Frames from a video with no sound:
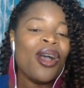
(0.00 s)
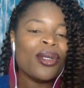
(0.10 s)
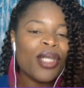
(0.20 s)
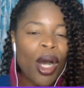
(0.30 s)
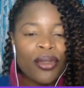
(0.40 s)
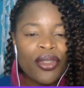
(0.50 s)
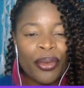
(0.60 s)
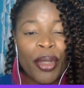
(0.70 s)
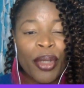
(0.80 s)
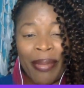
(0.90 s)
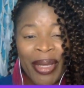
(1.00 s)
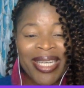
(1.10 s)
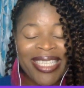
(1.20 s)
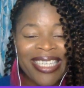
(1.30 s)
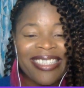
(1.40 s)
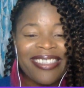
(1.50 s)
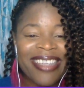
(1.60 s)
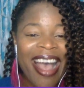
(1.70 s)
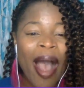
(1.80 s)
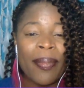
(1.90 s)
Go to
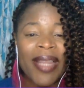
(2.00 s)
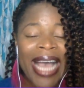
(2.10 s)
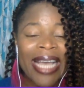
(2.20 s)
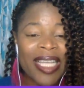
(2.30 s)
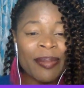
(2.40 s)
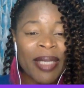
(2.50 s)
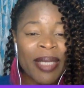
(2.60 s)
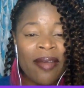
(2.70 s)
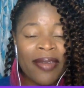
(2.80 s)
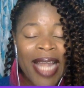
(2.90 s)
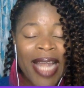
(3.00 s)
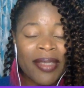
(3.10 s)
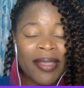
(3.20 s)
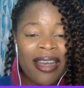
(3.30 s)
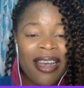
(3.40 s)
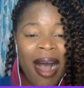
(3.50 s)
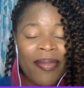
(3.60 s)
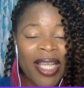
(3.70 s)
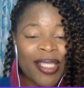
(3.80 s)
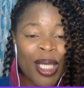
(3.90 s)
community.blacklesbianlovelab.com.
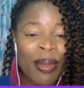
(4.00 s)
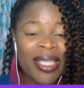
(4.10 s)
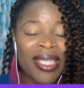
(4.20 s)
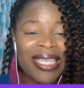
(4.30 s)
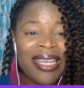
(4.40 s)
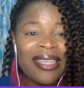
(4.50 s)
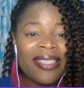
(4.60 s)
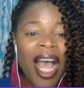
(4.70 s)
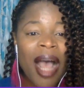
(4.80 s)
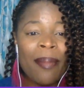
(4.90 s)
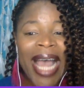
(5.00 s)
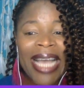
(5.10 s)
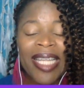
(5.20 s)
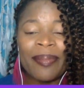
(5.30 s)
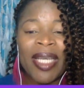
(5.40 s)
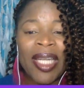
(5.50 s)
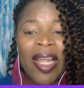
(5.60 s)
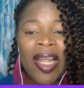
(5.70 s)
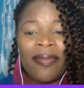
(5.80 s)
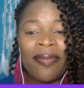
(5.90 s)
That's
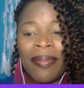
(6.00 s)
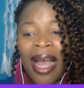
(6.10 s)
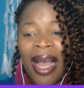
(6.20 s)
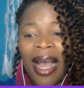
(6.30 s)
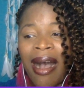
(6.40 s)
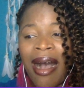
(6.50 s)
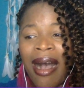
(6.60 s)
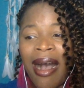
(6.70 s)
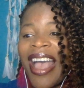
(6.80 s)
community.blacklesbianlovelab.com.